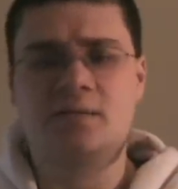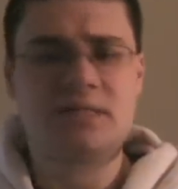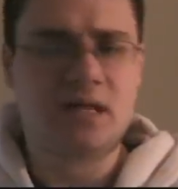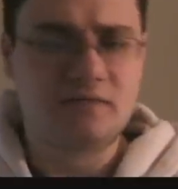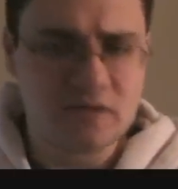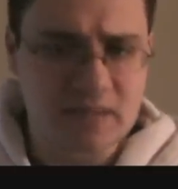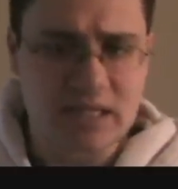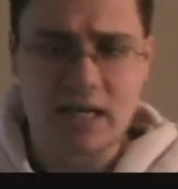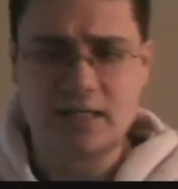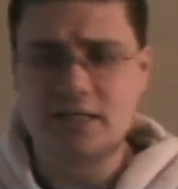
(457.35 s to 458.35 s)
himself to be
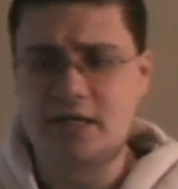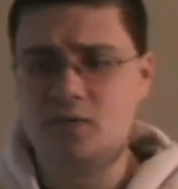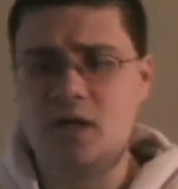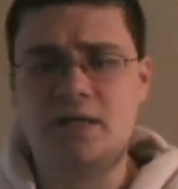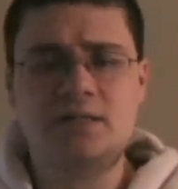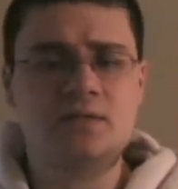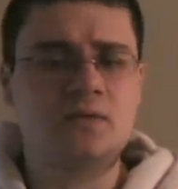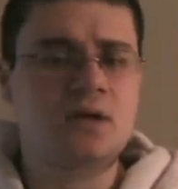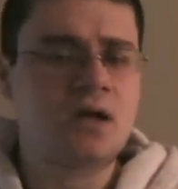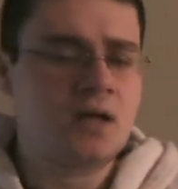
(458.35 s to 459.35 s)
the Antichrist, or